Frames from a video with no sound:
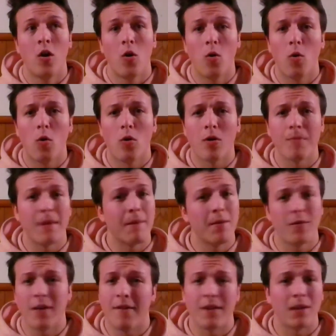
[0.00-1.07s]
or maybe
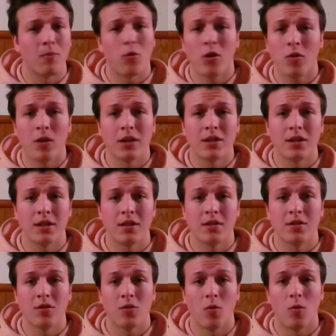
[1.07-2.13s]
if you have any more
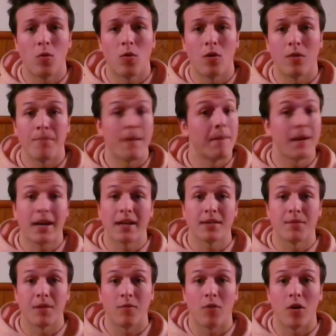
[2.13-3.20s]
questions, or maybe I got
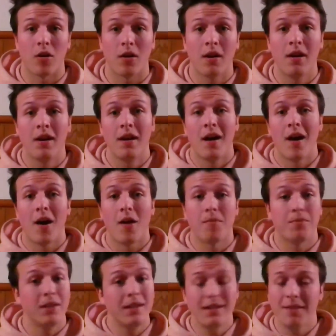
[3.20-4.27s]
something wrong,
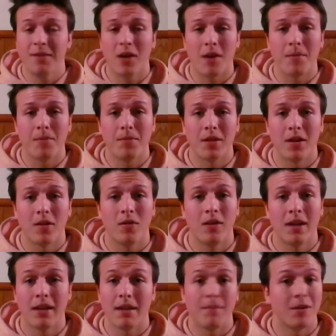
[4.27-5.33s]
please leave a comment below
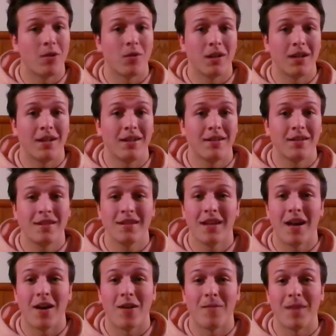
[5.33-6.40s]
and let me know what it is.
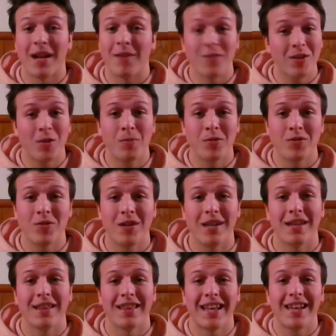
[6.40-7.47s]
And I really hope you enjoyed it.
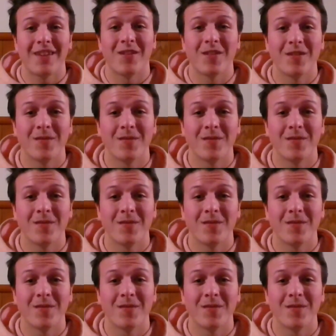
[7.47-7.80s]
Thank you.